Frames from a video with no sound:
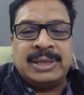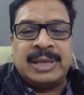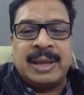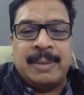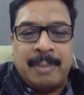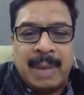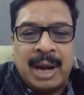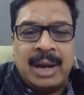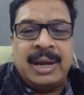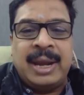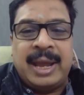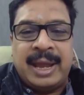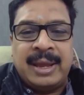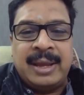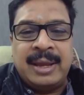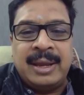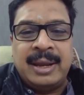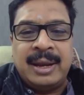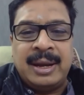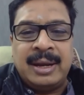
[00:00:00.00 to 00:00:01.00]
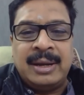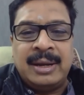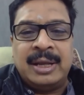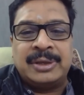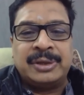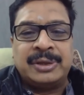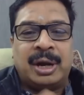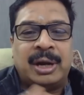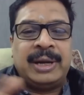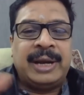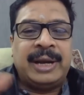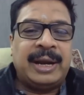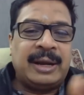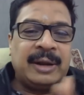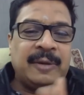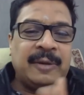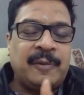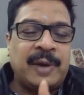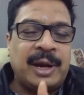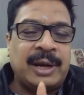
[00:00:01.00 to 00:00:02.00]
say, Monday does not get
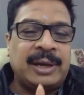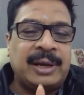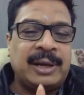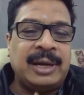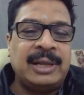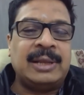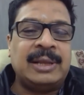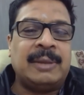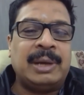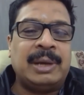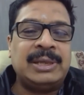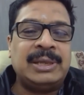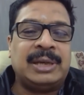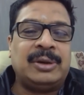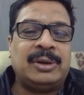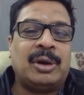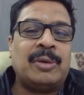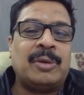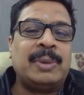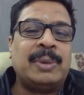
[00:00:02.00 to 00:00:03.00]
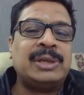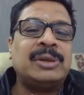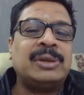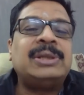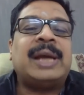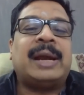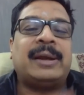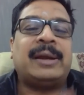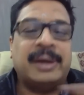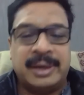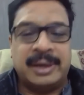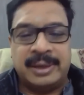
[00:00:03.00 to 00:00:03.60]
reflected in the budget documents on Saturday.